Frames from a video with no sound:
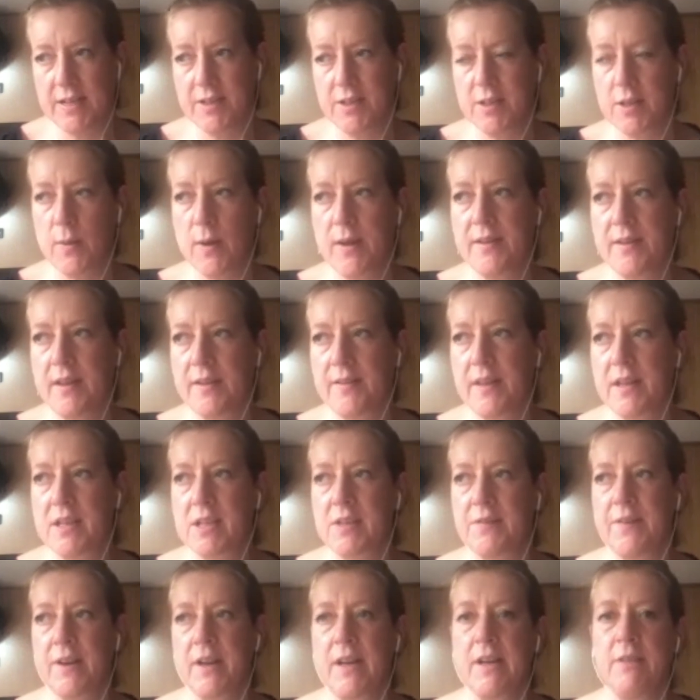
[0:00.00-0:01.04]
So I think there's
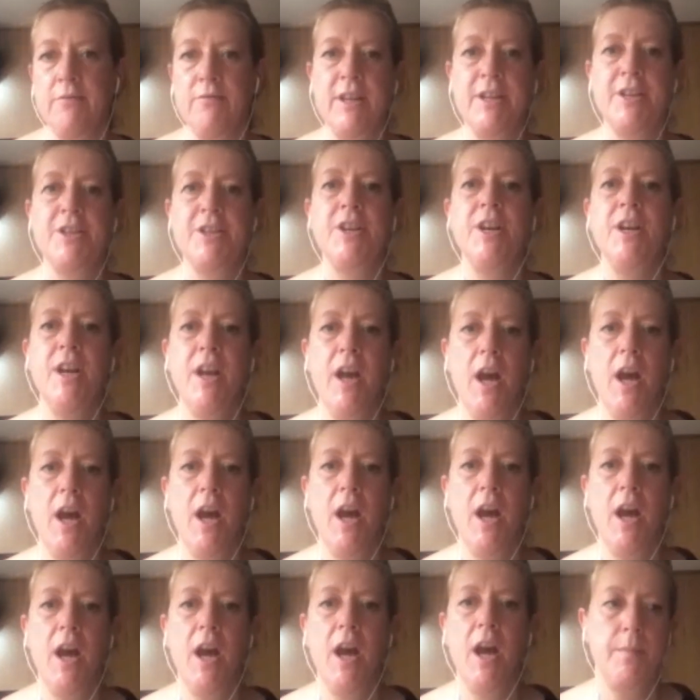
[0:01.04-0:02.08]
a very rich
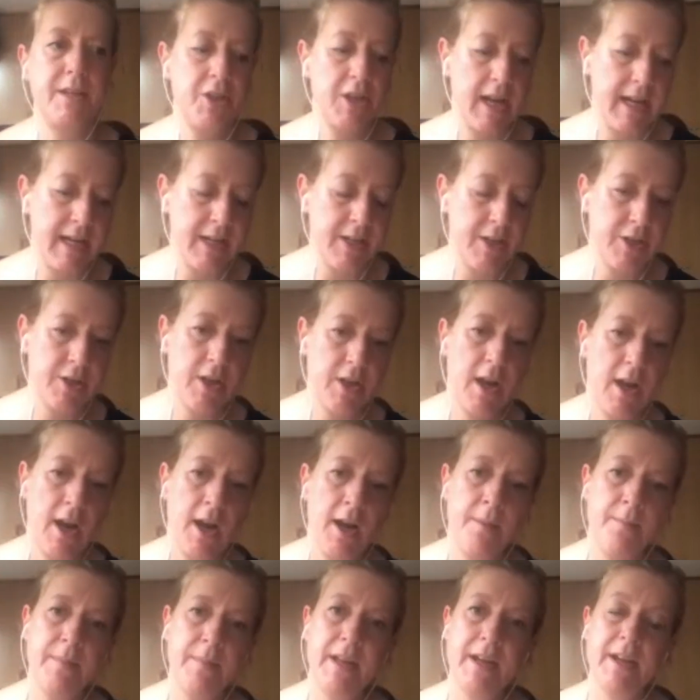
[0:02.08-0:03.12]

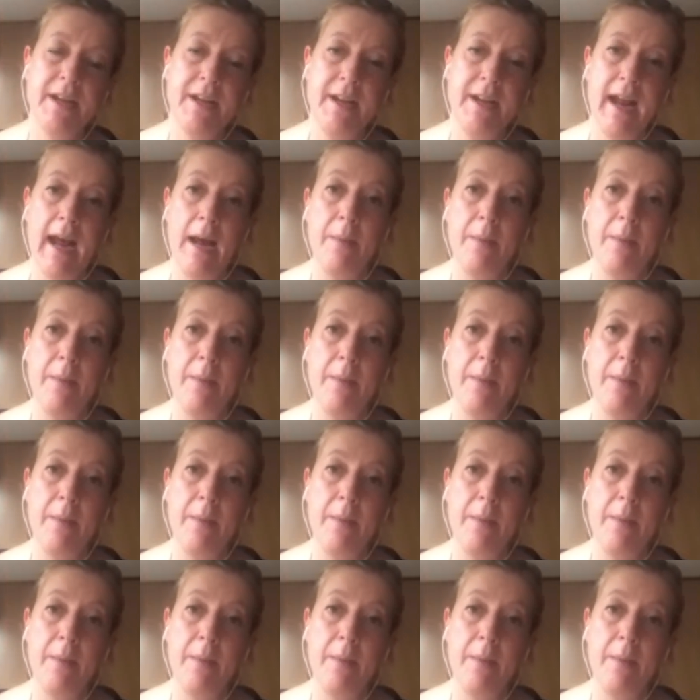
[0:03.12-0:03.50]
exchange that can